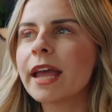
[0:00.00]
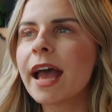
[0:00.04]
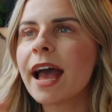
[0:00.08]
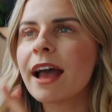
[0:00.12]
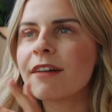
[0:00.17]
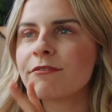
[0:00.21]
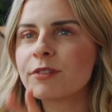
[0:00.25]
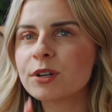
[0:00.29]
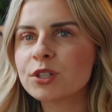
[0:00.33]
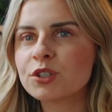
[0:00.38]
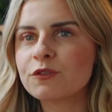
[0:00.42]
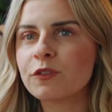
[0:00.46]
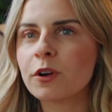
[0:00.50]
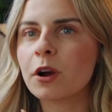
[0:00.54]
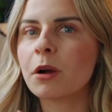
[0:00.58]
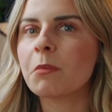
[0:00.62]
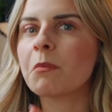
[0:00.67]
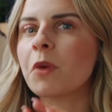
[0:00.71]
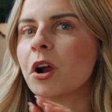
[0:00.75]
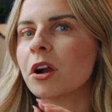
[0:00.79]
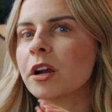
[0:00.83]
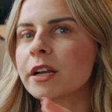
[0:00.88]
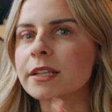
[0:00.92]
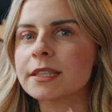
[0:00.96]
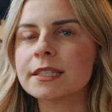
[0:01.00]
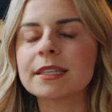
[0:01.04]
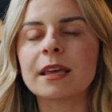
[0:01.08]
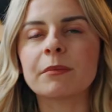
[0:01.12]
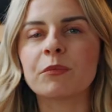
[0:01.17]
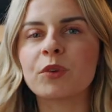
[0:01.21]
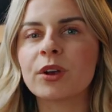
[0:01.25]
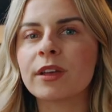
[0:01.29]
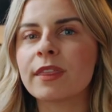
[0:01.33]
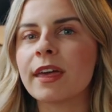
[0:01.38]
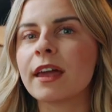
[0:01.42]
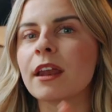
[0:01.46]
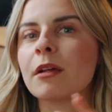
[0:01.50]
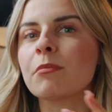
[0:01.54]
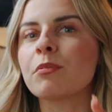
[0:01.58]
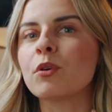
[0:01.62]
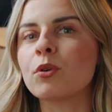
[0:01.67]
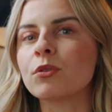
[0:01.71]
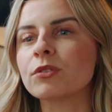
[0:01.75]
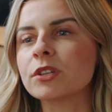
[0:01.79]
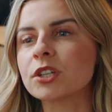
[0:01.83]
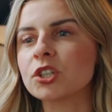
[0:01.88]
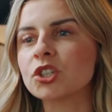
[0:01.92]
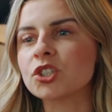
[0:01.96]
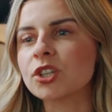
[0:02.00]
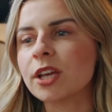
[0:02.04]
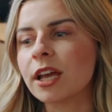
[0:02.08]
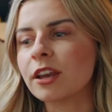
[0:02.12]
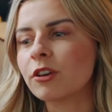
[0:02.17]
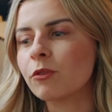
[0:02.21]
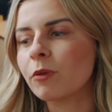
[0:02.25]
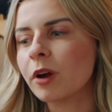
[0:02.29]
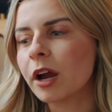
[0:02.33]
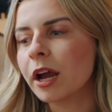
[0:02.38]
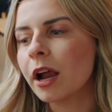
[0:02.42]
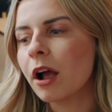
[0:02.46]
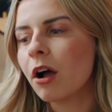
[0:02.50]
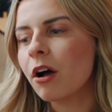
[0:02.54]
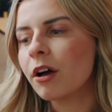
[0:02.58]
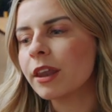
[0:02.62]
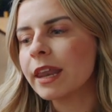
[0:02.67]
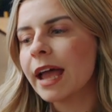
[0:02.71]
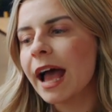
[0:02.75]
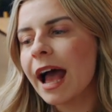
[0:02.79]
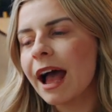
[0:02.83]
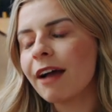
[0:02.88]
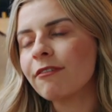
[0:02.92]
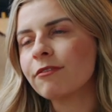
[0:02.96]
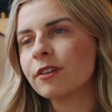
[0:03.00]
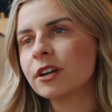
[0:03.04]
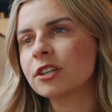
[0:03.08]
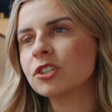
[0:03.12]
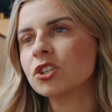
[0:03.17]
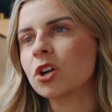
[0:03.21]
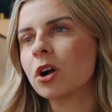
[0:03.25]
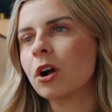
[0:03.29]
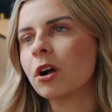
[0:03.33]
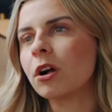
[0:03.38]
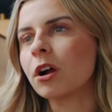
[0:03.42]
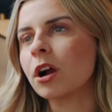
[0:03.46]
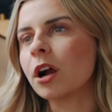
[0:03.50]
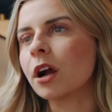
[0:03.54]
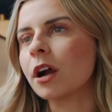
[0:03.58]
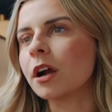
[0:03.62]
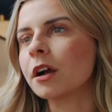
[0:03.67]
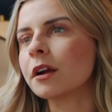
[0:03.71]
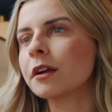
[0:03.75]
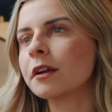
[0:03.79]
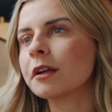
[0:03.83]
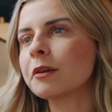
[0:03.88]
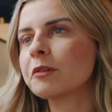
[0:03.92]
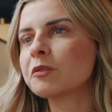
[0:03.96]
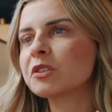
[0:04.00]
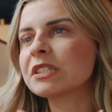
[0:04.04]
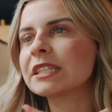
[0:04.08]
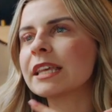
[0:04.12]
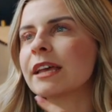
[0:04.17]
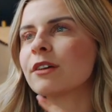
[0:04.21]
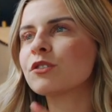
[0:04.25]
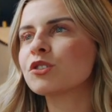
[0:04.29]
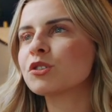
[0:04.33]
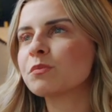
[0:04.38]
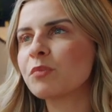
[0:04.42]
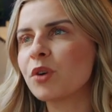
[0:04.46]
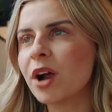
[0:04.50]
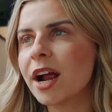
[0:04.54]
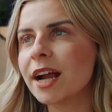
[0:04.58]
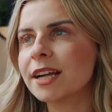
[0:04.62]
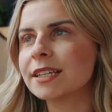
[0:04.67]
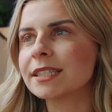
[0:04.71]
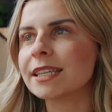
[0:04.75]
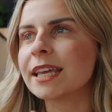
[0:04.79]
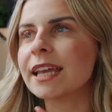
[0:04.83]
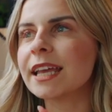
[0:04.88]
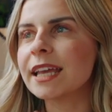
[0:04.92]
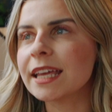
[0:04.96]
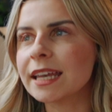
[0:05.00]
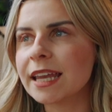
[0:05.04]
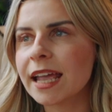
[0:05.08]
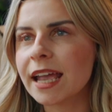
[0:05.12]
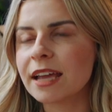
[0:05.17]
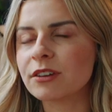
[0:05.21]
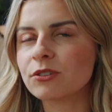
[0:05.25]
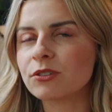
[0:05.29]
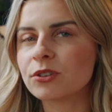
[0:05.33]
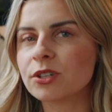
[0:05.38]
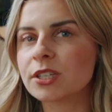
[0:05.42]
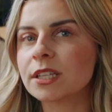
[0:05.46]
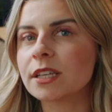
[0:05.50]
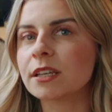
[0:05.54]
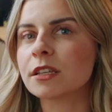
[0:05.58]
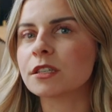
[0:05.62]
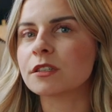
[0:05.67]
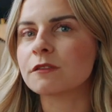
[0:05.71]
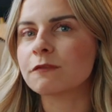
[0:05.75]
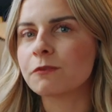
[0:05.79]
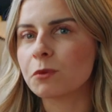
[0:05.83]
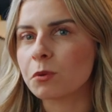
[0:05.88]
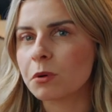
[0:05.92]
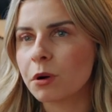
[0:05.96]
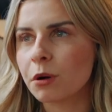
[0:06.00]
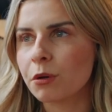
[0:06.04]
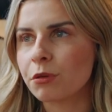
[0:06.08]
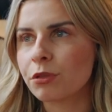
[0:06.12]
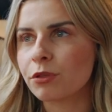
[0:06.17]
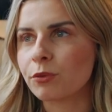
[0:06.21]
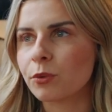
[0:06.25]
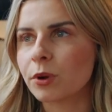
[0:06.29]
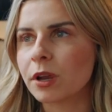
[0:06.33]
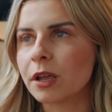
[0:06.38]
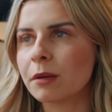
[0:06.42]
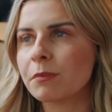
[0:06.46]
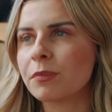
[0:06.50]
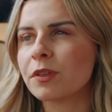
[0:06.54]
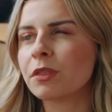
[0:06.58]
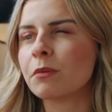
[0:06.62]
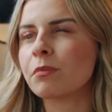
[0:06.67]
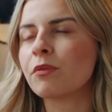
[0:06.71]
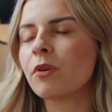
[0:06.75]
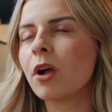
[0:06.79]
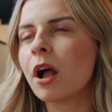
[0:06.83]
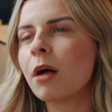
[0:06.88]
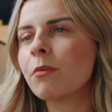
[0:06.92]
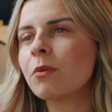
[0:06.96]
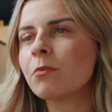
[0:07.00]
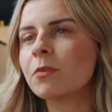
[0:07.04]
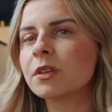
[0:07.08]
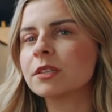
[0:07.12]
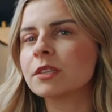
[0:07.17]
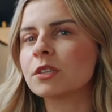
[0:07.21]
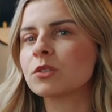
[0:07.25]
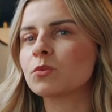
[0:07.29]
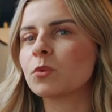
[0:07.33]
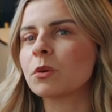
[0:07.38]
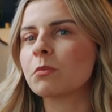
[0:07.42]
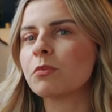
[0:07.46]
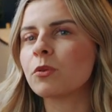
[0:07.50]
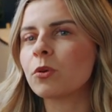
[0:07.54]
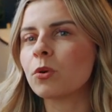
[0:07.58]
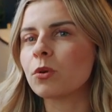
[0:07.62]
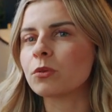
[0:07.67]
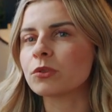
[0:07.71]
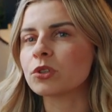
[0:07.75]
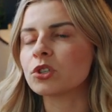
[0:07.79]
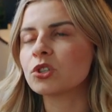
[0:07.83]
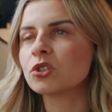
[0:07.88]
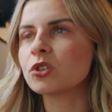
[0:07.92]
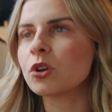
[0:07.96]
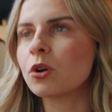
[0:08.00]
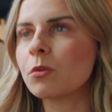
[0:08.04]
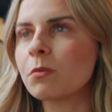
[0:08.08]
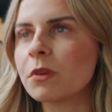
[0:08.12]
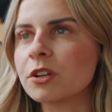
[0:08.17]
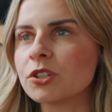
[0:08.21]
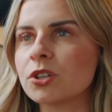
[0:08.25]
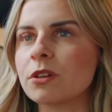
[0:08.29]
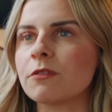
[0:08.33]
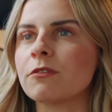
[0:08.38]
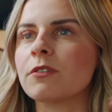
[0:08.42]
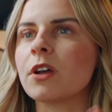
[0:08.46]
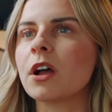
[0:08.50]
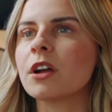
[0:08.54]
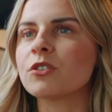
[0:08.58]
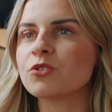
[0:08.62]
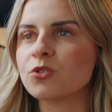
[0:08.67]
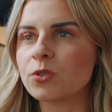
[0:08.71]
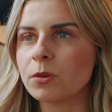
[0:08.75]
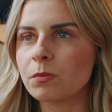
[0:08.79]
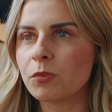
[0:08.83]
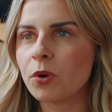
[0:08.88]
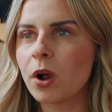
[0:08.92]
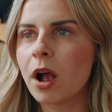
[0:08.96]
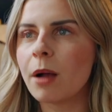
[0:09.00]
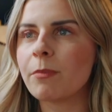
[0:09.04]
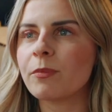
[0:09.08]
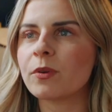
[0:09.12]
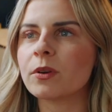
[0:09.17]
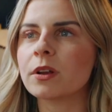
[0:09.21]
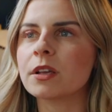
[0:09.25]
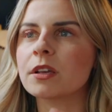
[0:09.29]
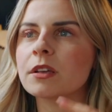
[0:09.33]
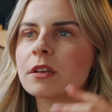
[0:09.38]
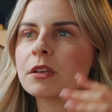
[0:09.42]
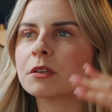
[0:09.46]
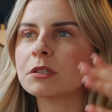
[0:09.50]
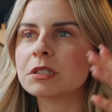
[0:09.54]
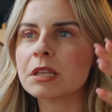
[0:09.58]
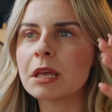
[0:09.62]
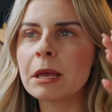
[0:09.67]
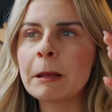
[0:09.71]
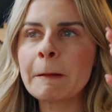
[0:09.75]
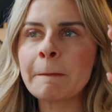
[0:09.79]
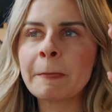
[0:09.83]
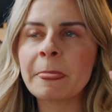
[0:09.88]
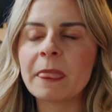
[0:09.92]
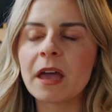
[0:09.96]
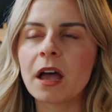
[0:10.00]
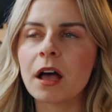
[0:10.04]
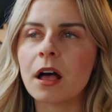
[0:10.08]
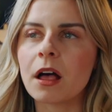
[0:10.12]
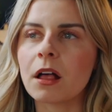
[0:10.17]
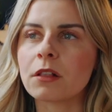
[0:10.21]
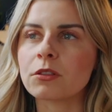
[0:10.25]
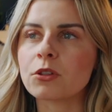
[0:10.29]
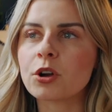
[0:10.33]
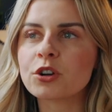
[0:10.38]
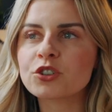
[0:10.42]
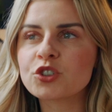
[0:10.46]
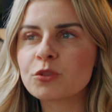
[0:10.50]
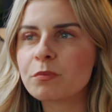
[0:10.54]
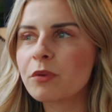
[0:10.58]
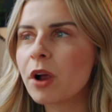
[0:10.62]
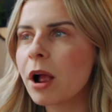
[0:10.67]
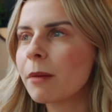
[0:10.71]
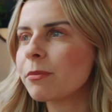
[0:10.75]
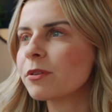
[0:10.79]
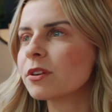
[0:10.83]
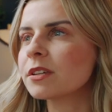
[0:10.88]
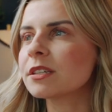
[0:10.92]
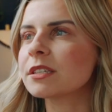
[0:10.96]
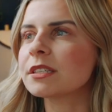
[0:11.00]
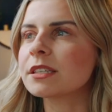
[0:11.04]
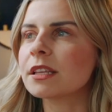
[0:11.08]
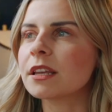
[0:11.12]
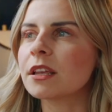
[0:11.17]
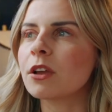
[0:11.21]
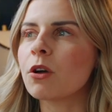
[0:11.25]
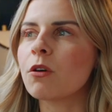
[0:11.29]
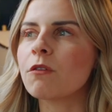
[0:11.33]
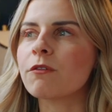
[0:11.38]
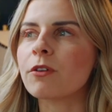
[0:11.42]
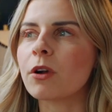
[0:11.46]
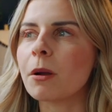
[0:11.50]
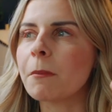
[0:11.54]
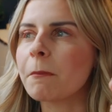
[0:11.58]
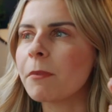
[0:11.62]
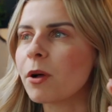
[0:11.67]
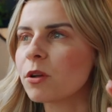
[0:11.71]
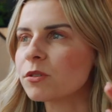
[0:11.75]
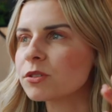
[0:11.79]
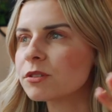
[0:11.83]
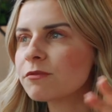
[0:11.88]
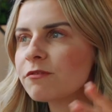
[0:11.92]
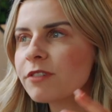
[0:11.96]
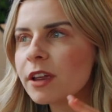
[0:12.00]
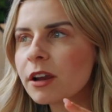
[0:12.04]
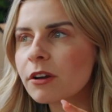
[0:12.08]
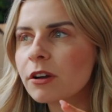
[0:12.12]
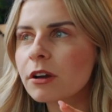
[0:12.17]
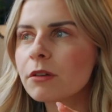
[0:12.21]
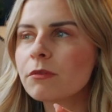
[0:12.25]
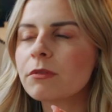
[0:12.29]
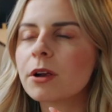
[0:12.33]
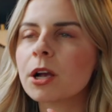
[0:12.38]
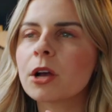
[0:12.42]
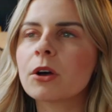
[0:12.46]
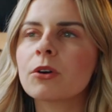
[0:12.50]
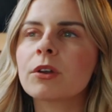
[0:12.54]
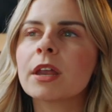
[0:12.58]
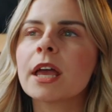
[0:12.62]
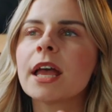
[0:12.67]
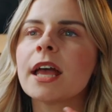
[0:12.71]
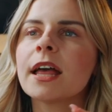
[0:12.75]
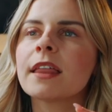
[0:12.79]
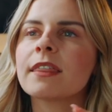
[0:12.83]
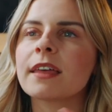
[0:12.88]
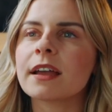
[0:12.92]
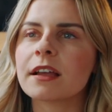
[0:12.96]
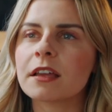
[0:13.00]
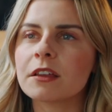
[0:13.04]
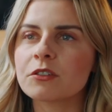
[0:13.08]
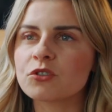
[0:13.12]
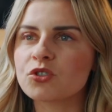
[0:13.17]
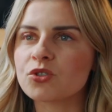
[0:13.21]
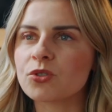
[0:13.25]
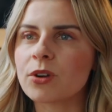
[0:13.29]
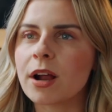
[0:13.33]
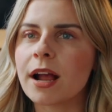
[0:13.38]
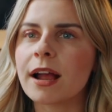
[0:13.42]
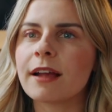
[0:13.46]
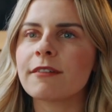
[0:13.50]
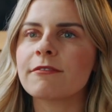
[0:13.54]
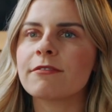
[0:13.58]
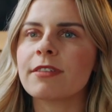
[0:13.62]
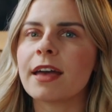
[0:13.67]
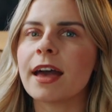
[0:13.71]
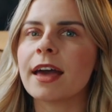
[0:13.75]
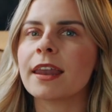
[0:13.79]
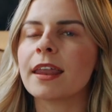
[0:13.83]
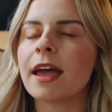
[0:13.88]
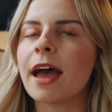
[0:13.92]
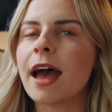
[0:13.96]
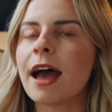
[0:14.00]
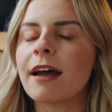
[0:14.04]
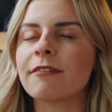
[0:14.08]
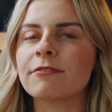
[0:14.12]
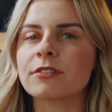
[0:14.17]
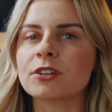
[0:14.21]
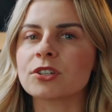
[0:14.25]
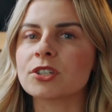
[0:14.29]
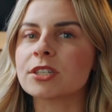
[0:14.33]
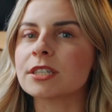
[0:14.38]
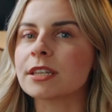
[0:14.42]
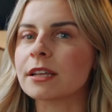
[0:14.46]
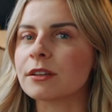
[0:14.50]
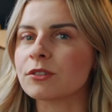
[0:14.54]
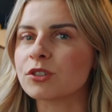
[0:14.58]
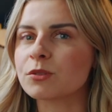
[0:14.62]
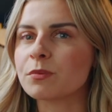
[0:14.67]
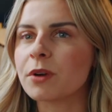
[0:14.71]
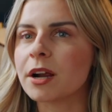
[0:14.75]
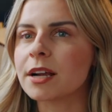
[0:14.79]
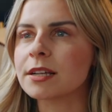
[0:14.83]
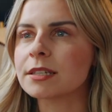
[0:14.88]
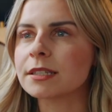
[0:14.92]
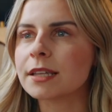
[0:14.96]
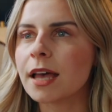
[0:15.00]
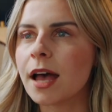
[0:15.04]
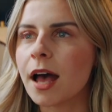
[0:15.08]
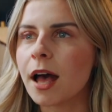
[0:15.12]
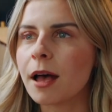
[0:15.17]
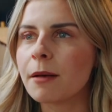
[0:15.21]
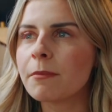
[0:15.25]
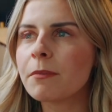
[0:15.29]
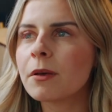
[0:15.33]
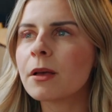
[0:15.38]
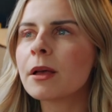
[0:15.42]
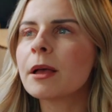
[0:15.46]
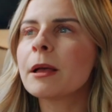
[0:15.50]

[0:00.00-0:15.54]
average, for our market summary that I pulled in January, on average, our sales price in Anderson is $403. But the problem is we pull so much of country properties, larger properties sitting over on Balls Ferry Road, that can drive that average sales price up.